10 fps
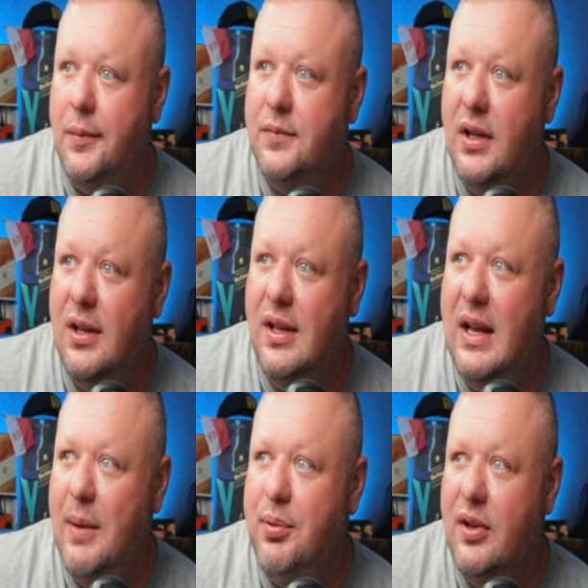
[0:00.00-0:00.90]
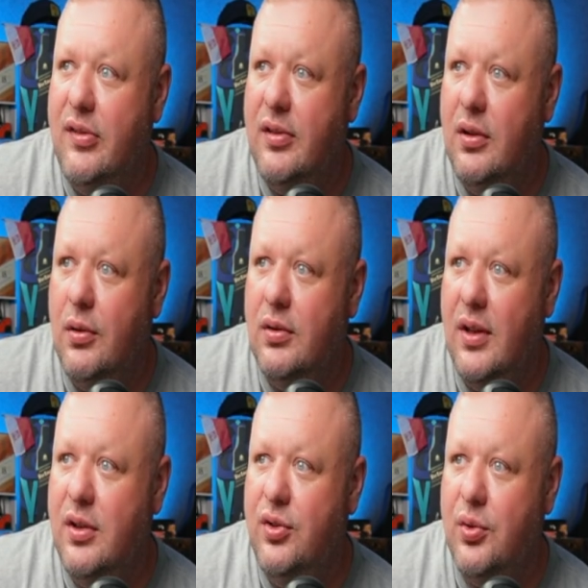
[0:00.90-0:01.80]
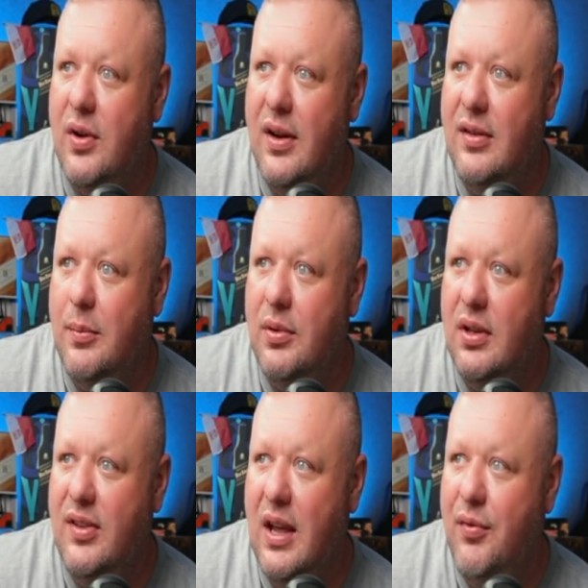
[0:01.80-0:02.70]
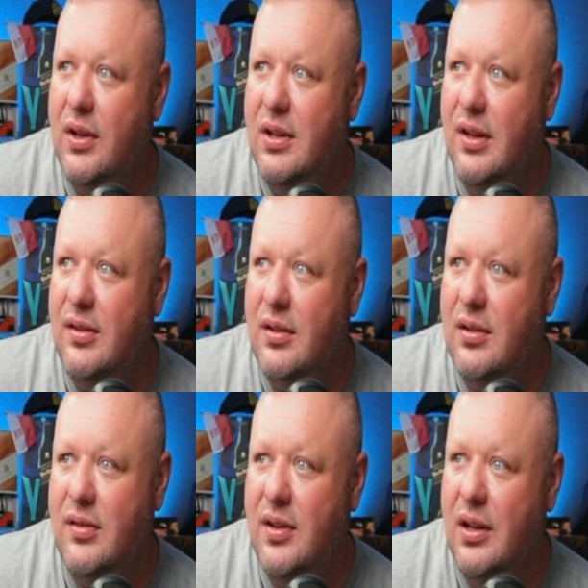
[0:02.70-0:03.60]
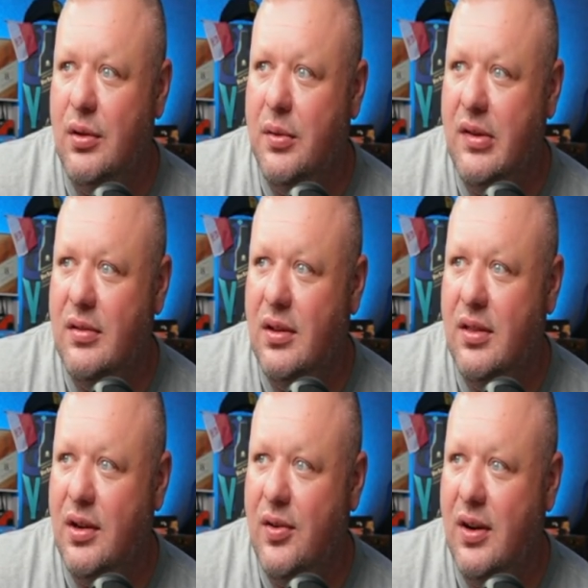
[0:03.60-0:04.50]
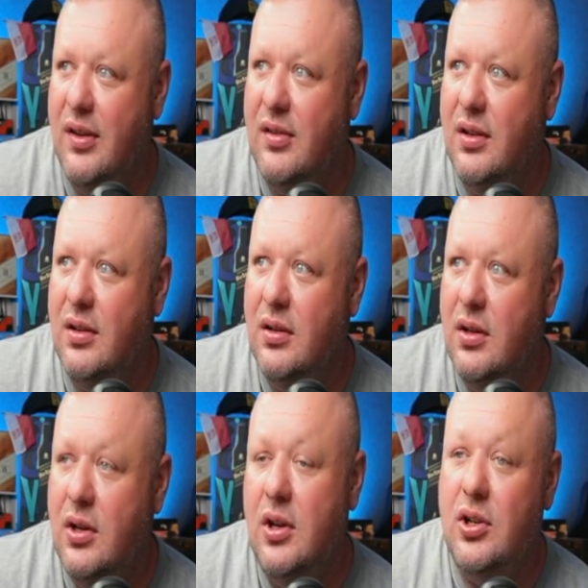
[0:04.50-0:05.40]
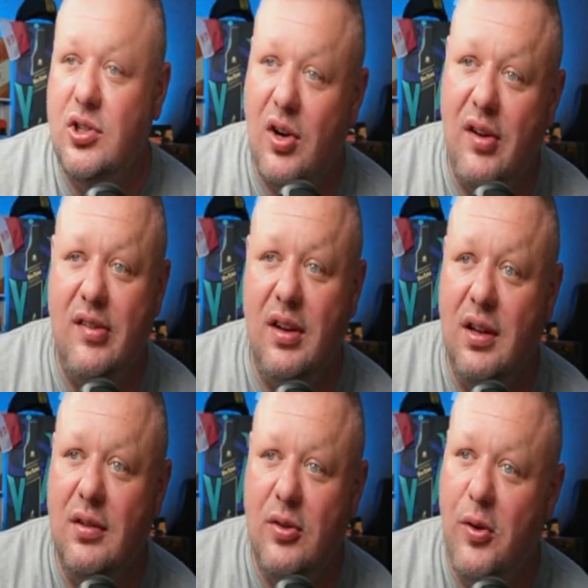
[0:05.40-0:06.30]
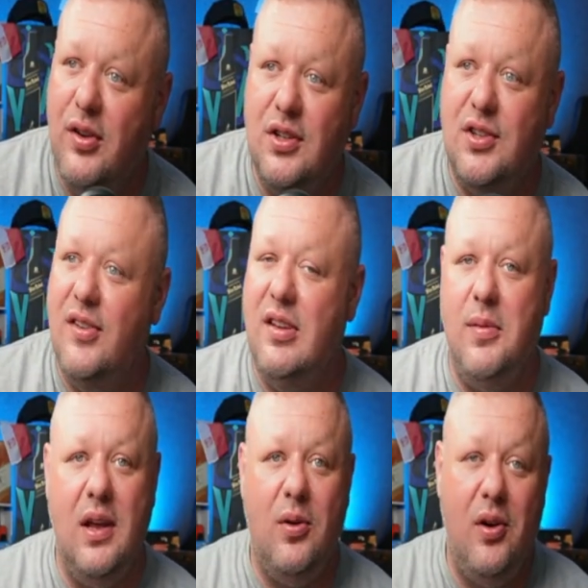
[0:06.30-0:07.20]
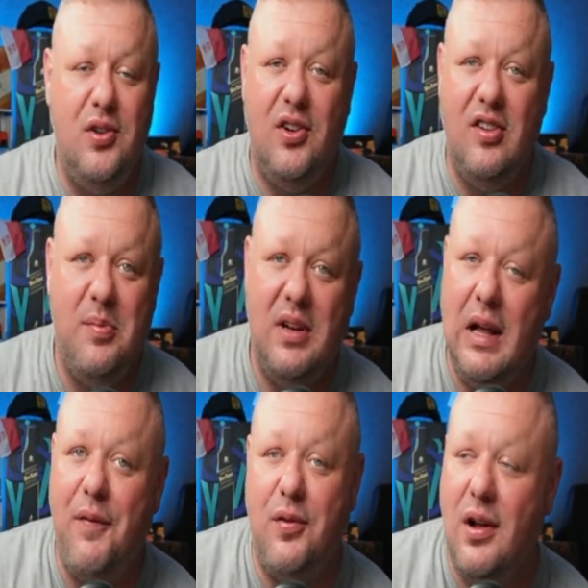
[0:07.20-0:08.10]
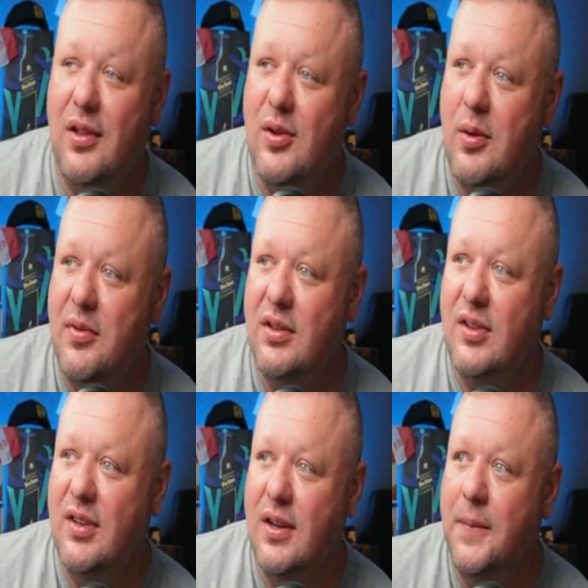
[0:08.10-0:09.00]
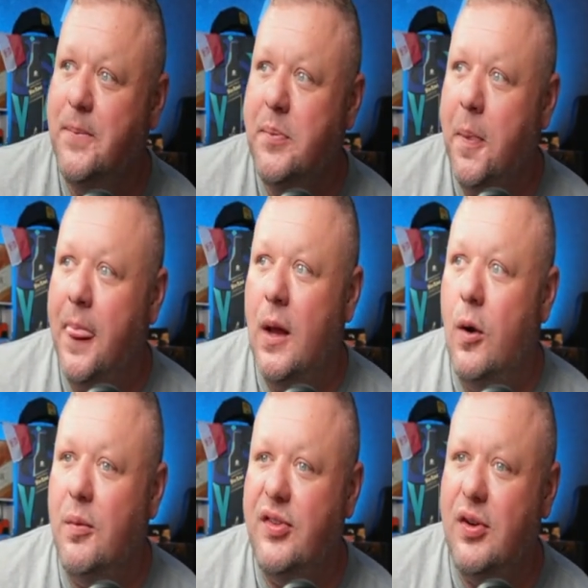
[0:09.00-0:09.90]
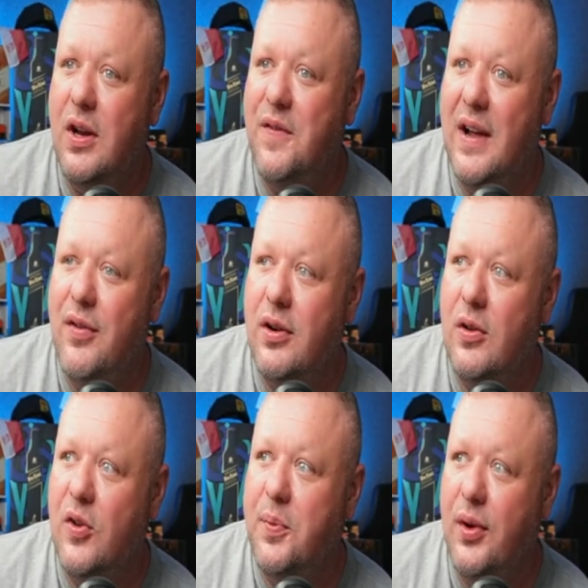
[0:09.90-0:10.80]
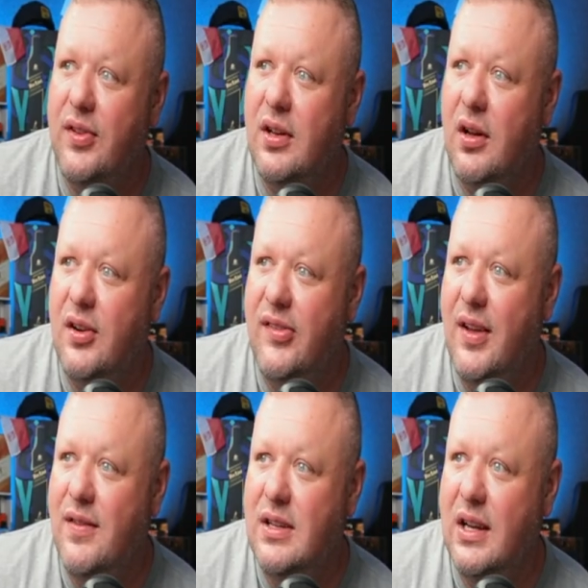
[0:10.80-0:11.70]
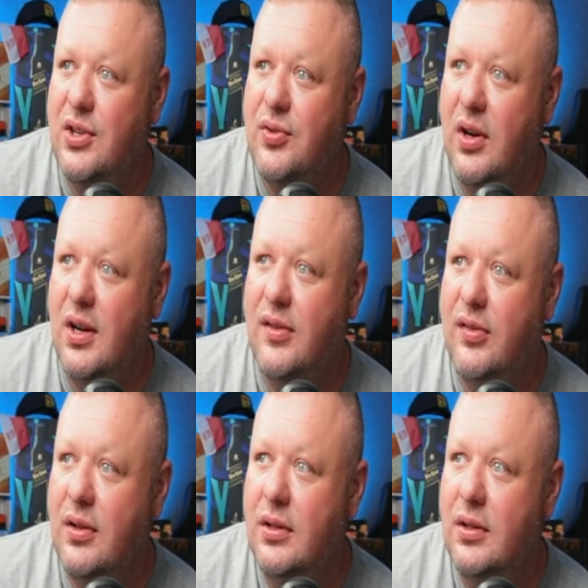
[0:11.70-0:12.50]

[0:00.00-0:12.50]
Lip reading: Indianapolis, nothing too crazy, but at least halfway decent. St. Louis, nothing crazy. Jersey, Northern Jersey, man. Northern Jersey's been hot for all the equipment, looks like. Almost 3,500 loads posted, 179 trucks.